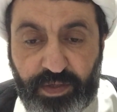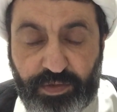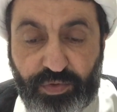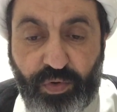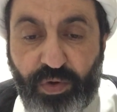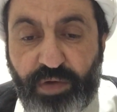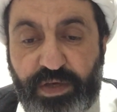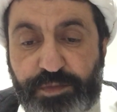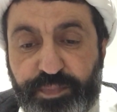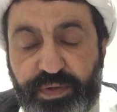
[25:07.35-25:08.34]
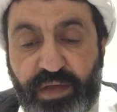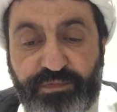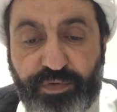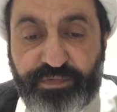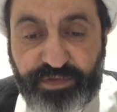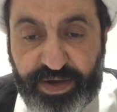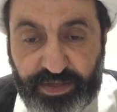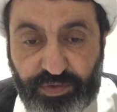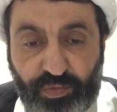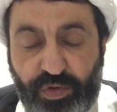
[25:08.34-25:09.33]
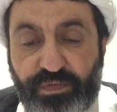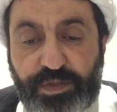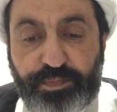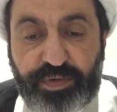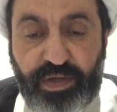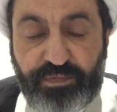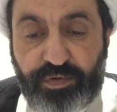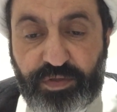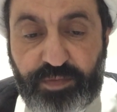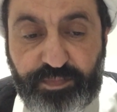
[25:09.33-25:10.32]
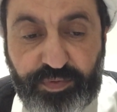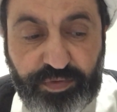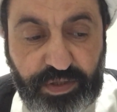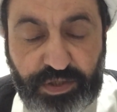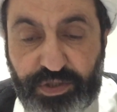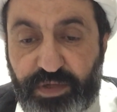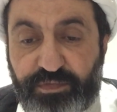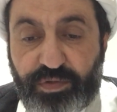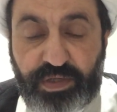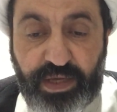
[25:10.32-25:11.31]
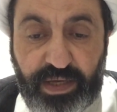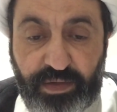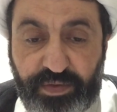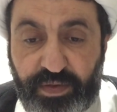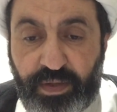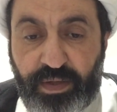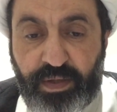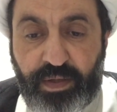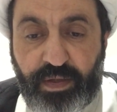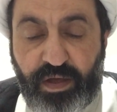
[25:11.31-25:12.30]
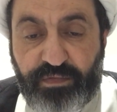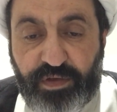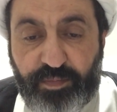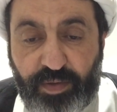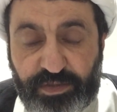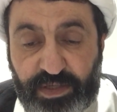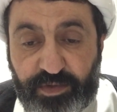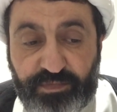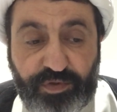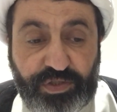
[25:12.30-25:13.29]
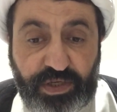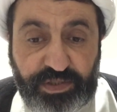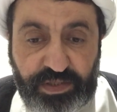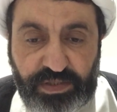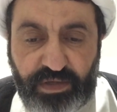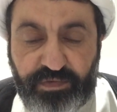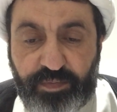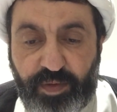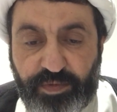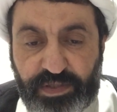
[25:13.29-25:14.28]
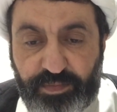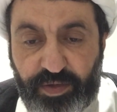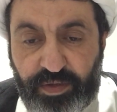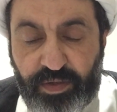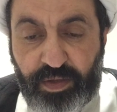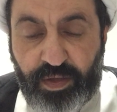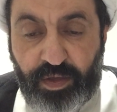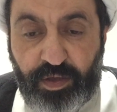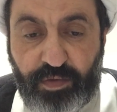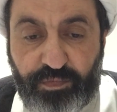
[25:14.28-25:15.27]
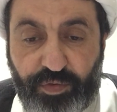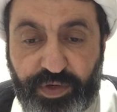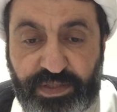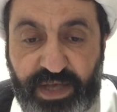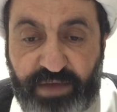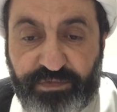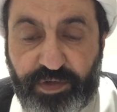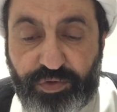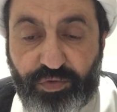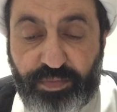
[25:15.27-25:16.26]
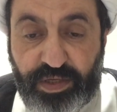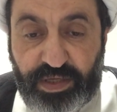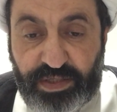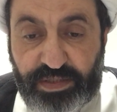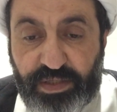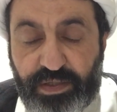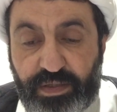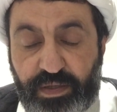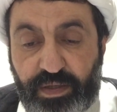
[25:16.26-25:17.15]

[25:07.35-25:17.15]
So always pray for Faraj, always pray for the protection, for the health of Imam Zaman, for success of Imam Zaman, for his affairs to be easy,